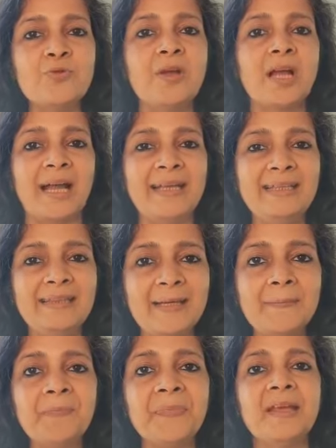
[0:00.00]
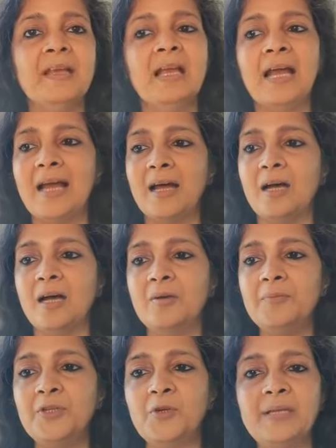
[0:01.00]
to guide them,
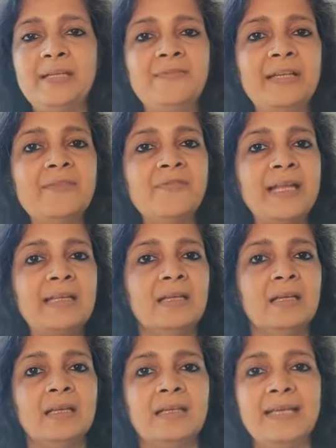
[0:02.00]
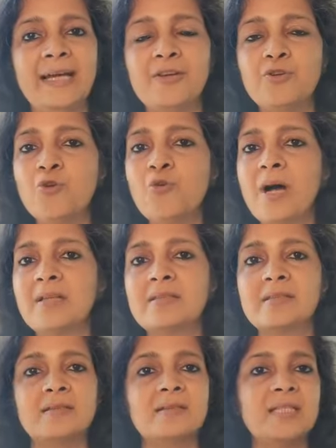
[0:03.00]
even when there are no
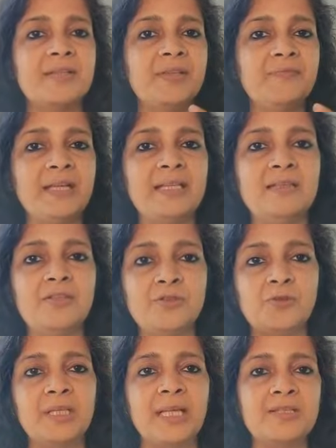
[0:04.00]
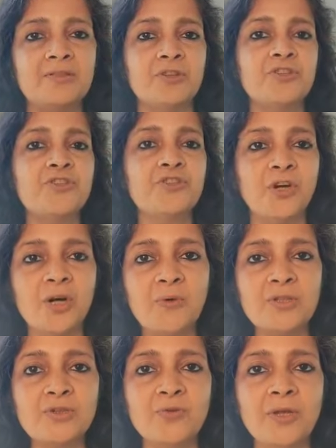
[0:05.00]
answers, even when, it's not sure
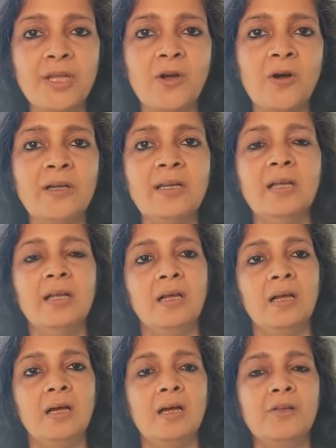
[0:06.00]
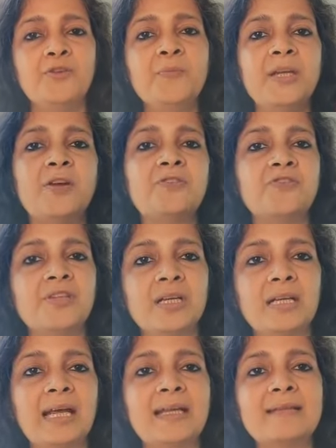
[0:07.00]
what's going on. You may not
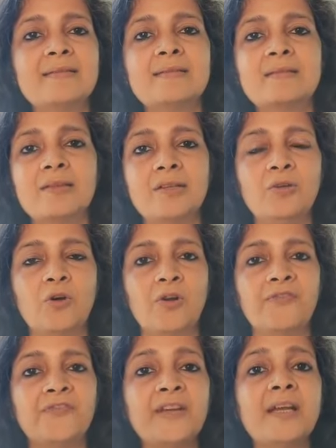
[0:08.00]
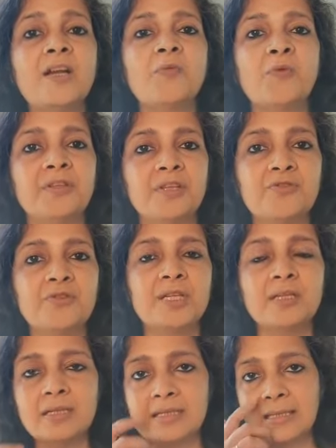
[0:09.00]
realize, or figure out what their
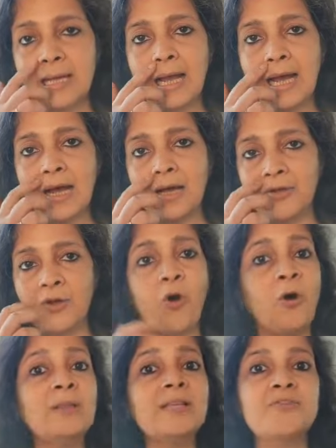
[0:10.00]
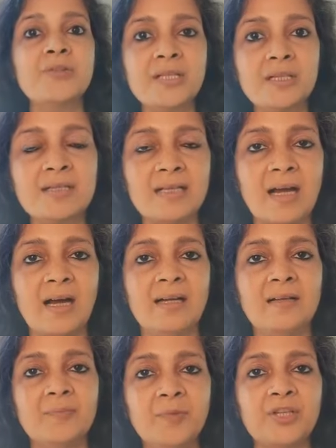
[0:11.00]
triggers, all the triggers
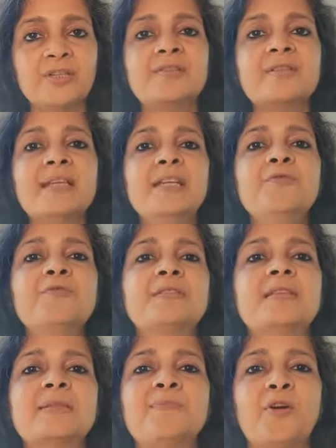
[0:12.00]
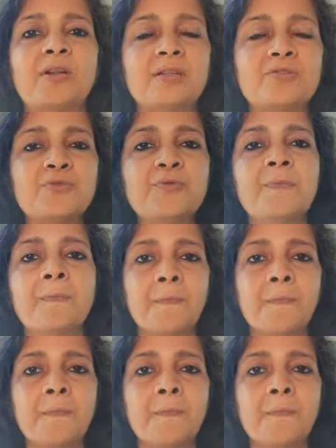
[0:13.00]
are. We can still use this model to